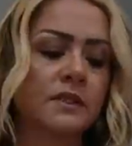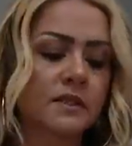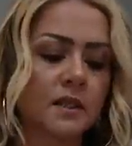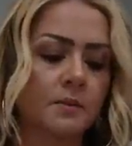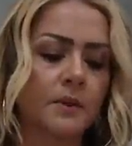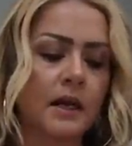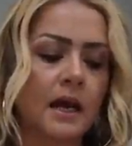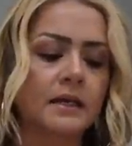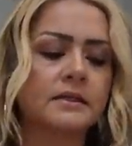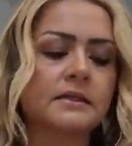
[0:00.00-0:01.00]
is silver,
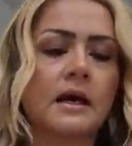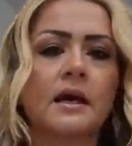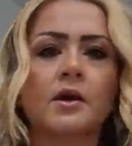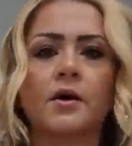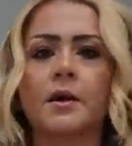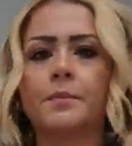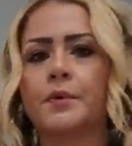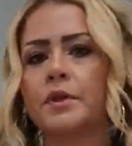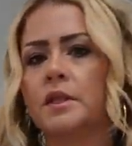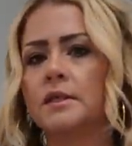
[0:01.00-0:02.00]
and inside I'm gonna
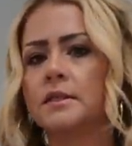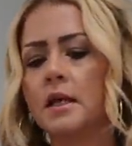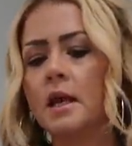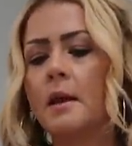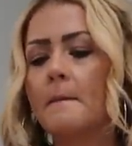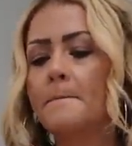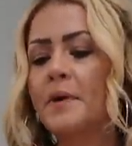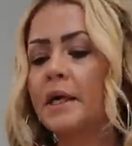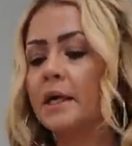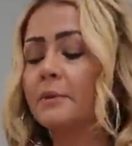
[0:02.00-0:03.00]
put this
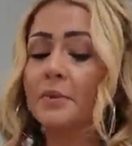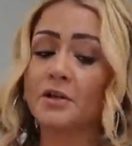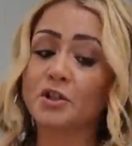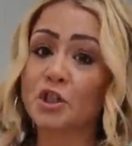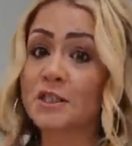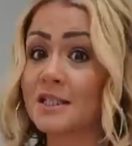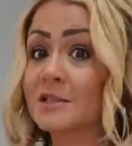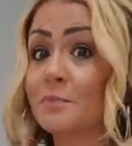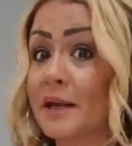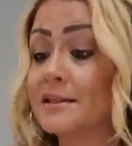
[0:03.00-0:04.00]
pink because she's
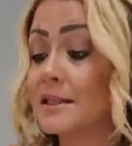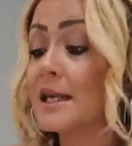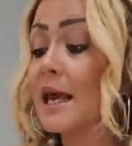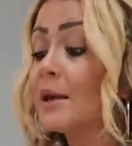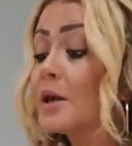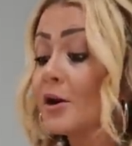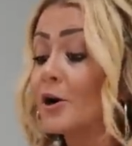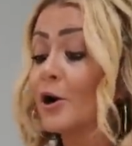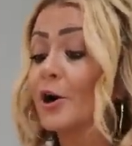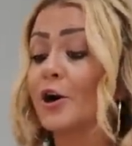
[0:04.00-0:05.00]
expecting a
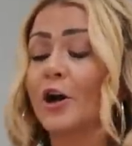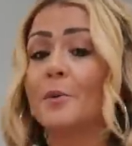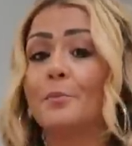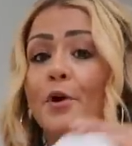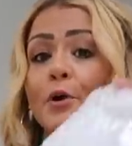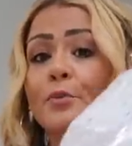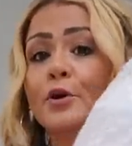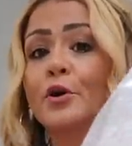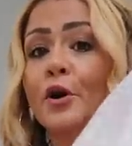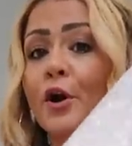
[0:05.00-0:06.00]
girl, a
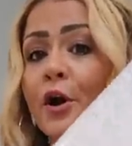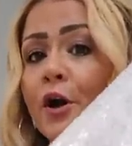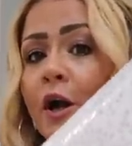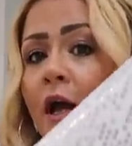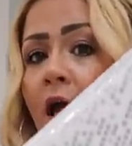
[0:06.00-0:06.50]
baby girl,